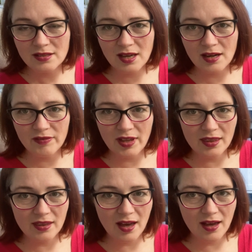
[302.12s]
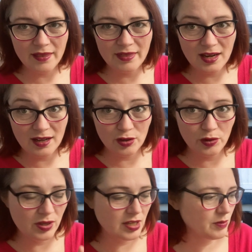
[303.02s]
kind of like that, and then
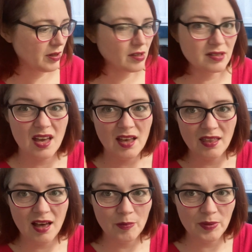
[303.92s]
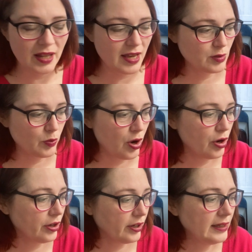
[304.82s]
glue this one because then that'll be less work.